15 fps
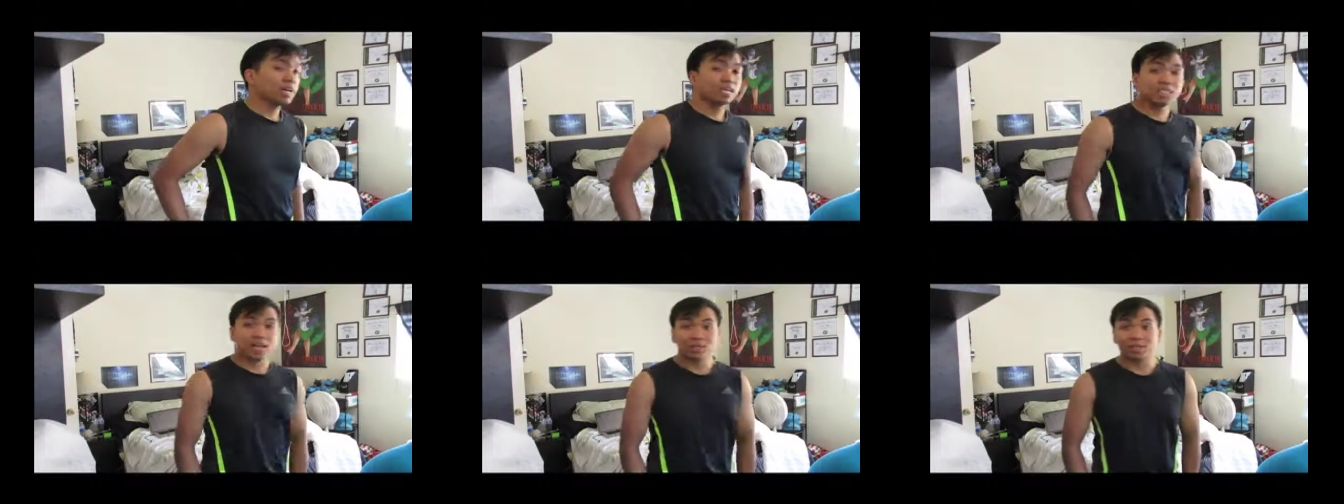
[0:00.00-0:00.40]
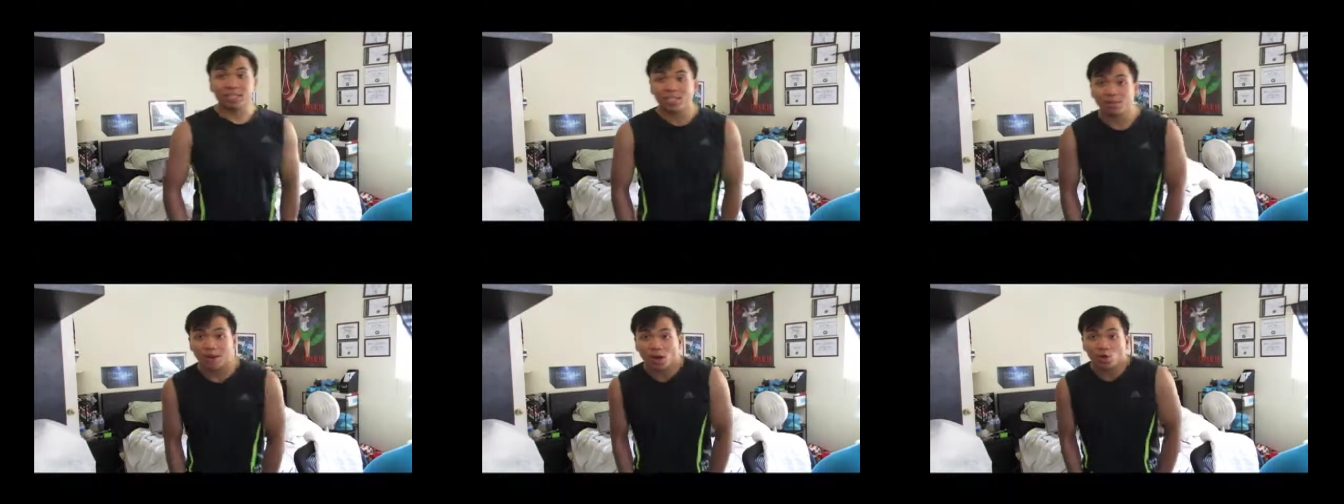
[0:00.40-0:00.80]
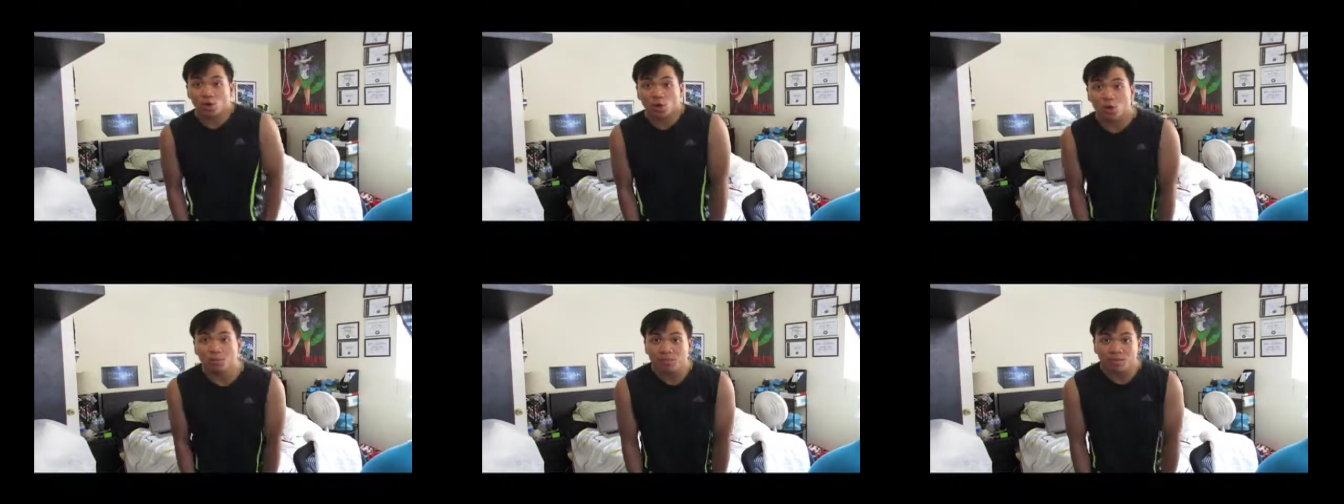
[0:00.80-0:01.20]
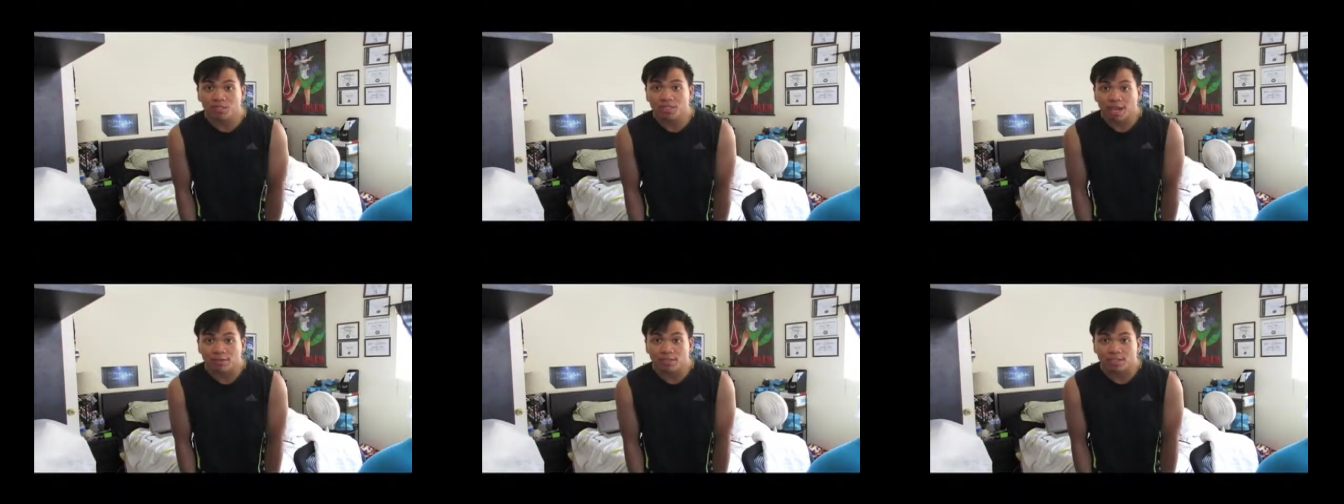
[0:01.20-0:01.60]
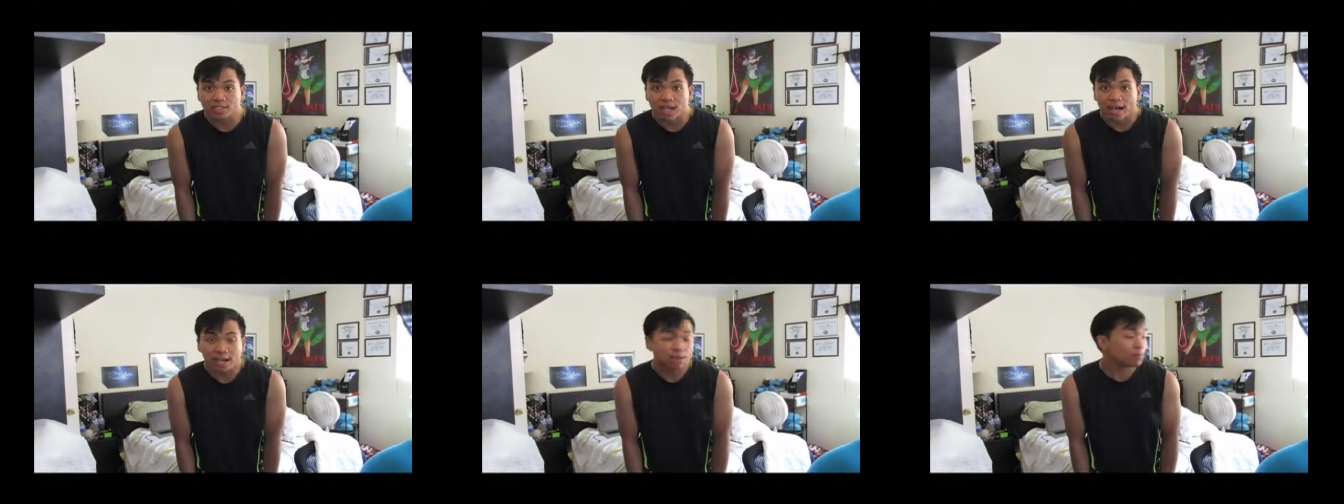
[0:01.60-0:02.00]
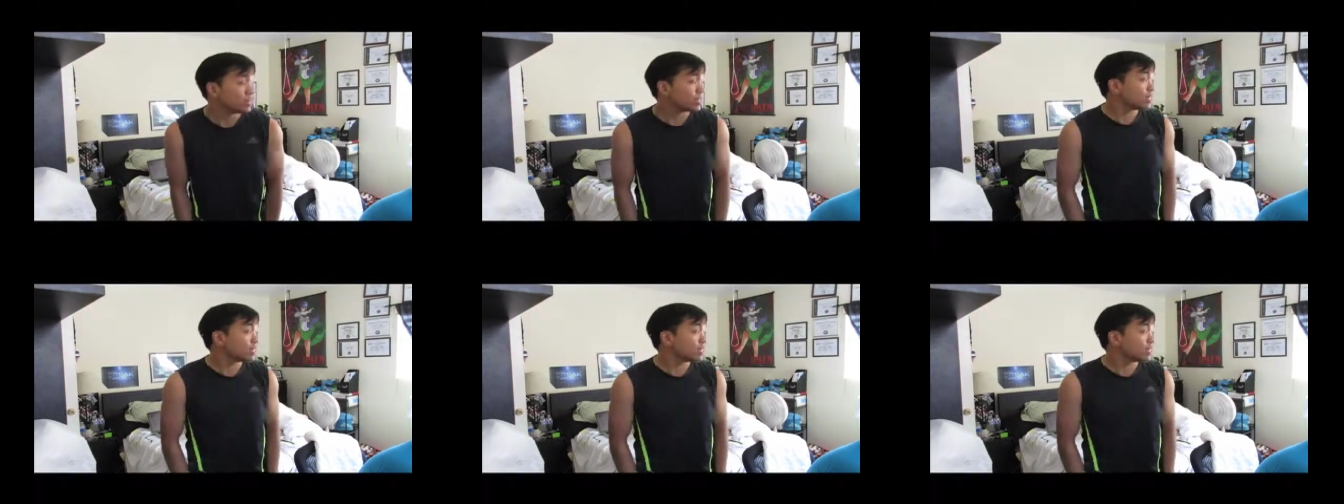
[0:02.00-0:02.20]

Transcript: Time to clean my room since I have the time.